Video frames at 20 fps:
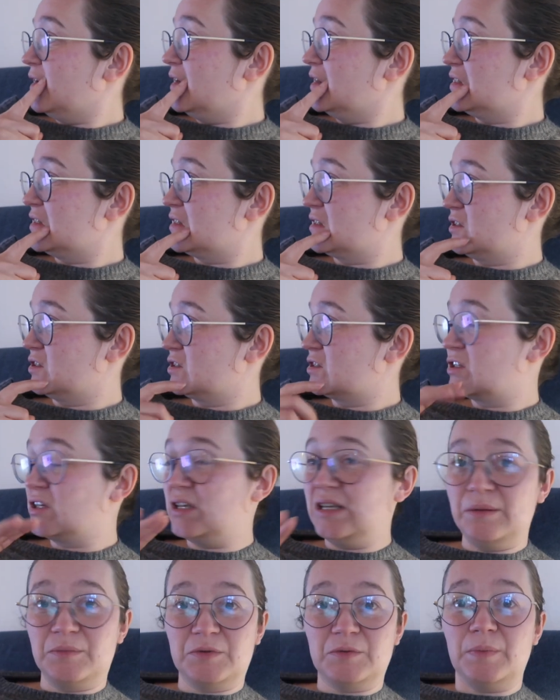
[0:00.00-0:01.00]
it just
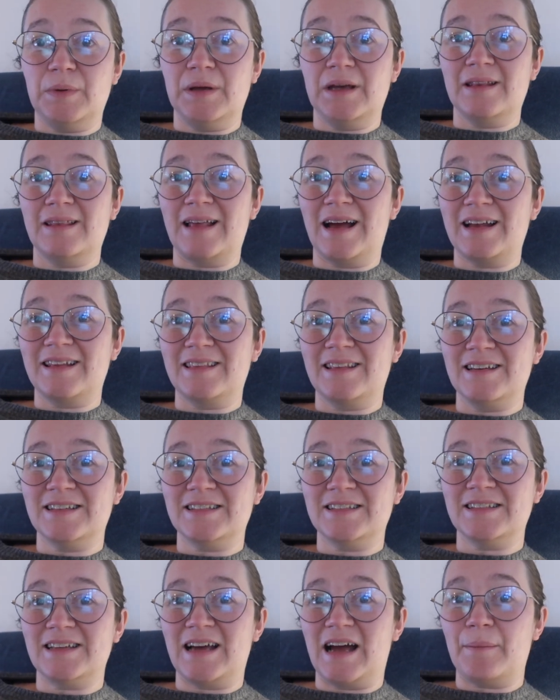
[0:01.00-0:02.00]
keeps being like this,